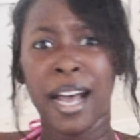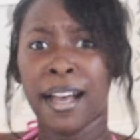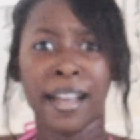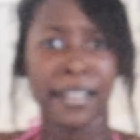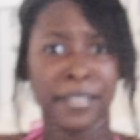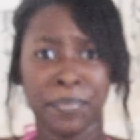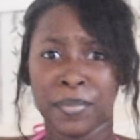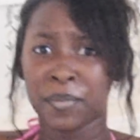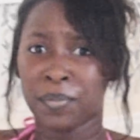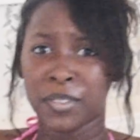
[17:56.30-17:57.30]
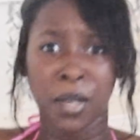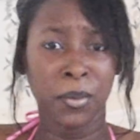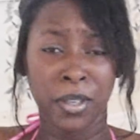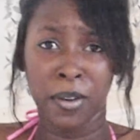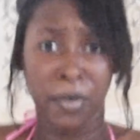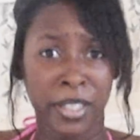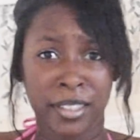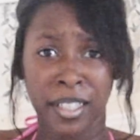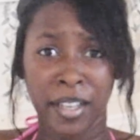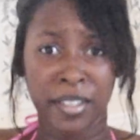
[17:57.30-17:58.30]
I don't know
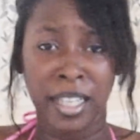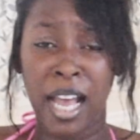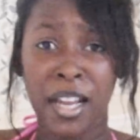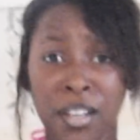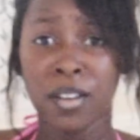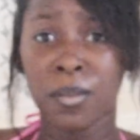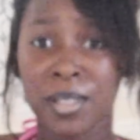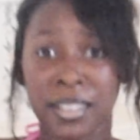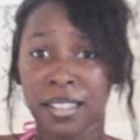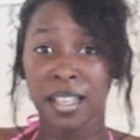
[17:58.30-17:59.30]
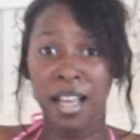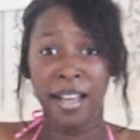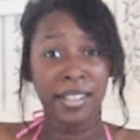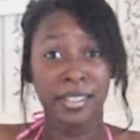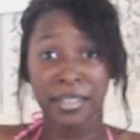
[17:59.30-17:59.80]
exactly. Well, I, I, I know, it was a lot.